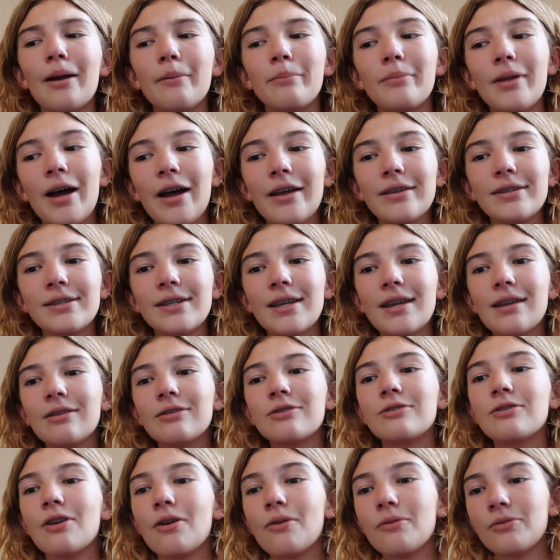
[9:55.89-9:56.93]
I'm not
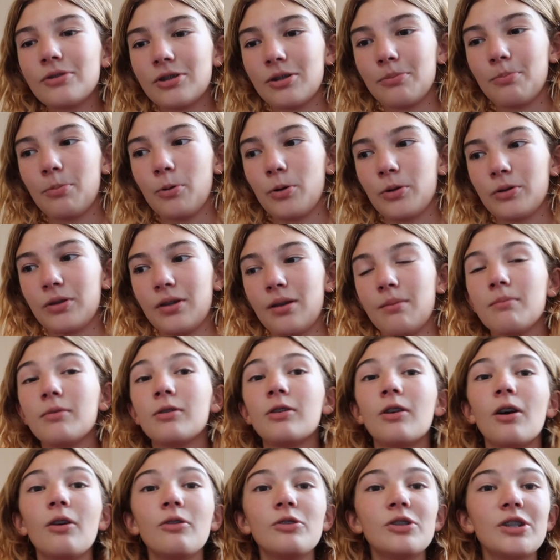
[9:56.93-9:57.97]
saying don't support them.
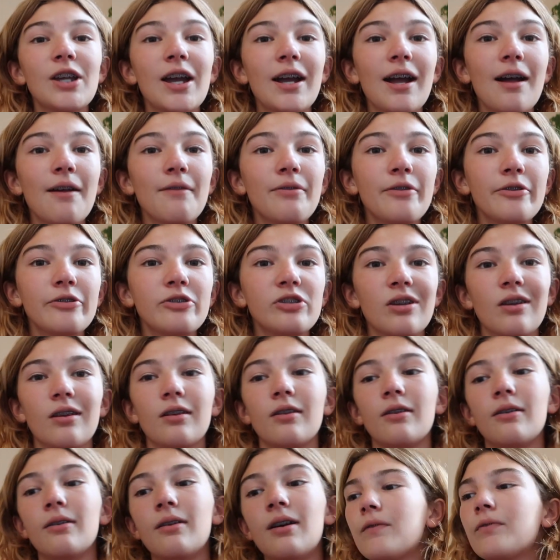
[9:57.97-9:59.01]
Go check out their channel.